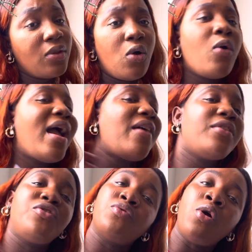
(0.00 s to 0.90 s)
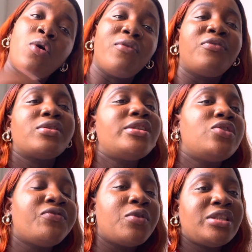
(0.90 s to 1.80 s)
Or I have a drug of 40
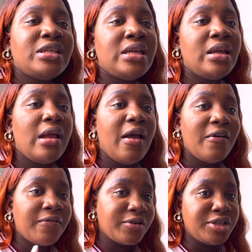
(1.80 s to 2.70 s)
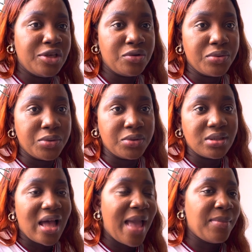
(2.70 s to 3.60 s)
euros,
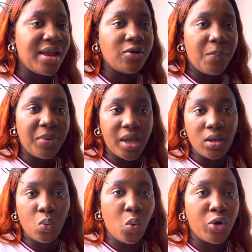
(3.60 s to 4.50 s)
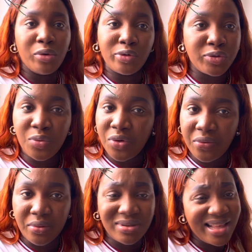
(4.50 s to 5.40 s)
I may end up paying 1 or 2
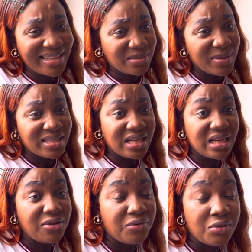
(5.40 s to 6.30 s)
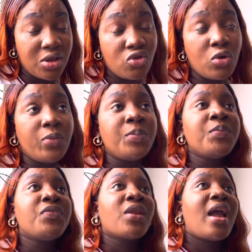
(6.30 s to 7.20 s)
euros. That's basically free. So
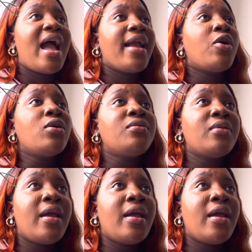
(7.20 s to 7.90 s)
I got